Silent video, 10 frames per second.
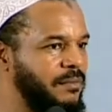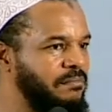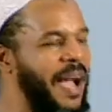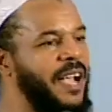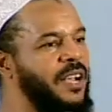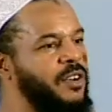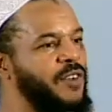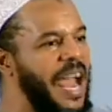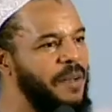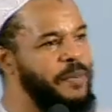My
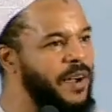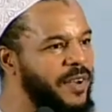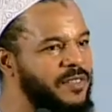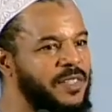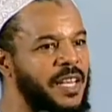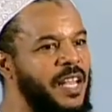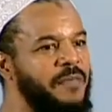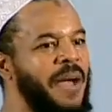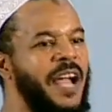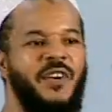grandparents did it.
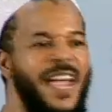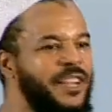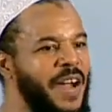My great